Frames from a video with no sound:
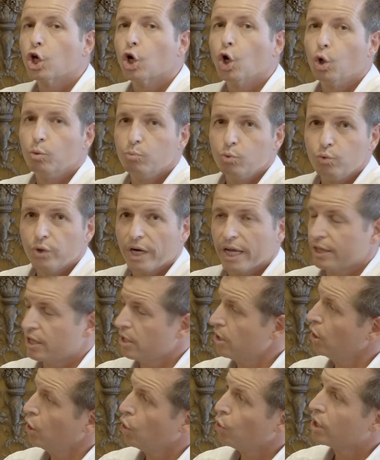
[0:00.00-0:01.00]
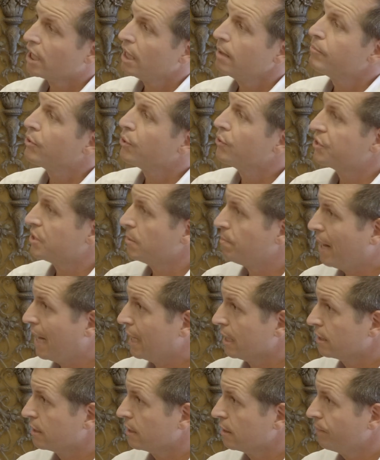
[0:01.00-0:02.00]
comune, the local
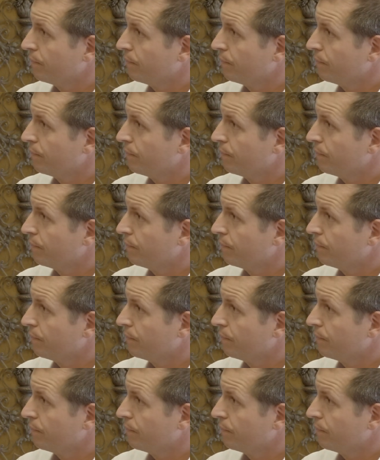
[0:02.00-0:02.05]
municipality.